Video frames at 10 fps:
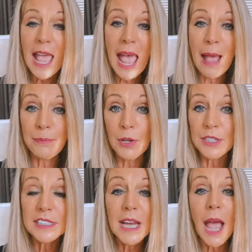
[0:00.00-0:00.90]
I'm going to
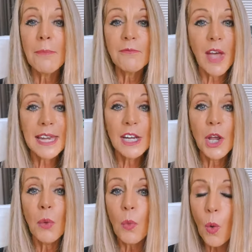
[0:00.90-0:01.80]
stop fighting
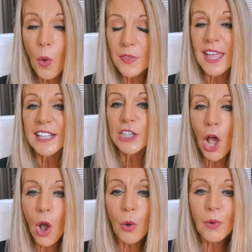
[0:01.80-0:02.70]
a war that's
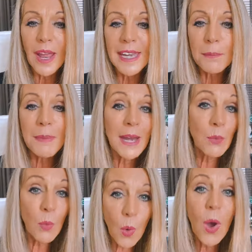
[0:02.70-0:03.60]
already
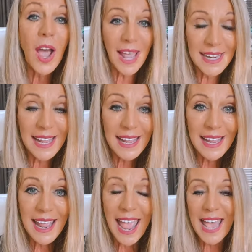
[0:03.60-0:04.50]
been won,
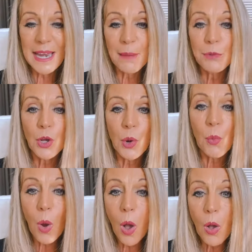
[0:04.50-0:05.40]
and I'm going to
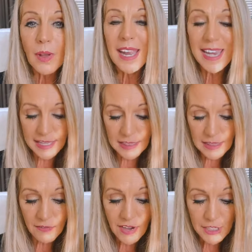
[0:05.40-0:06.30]
walk in
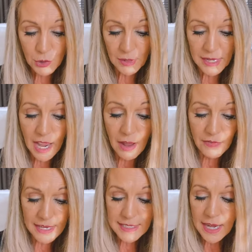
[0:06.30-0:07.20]
the victory of
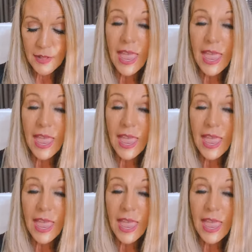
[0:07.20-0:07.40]
it.